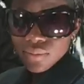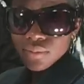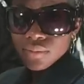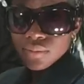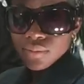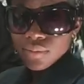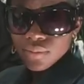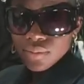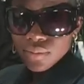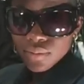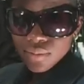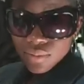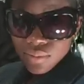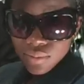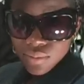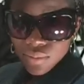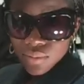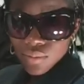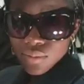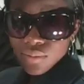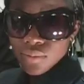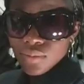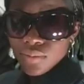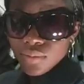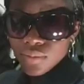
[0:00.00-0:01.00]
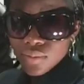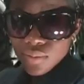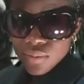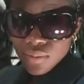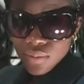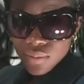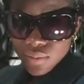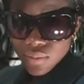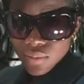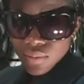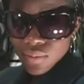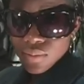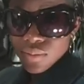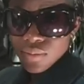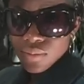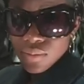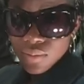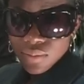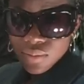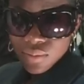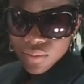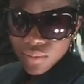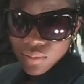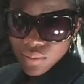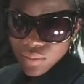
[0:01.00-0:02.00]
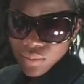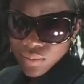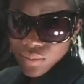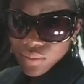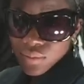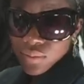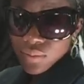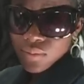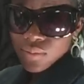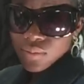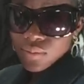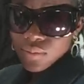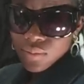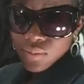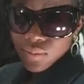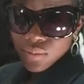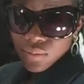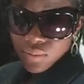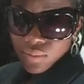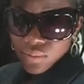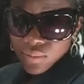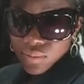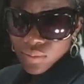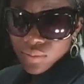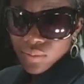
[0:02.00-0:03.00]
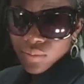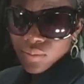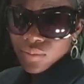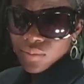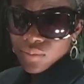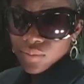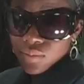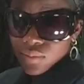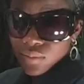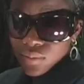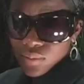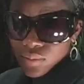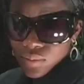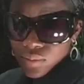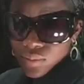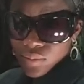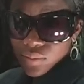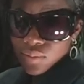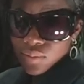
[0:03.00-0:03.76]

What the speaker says: The person shown says nothing.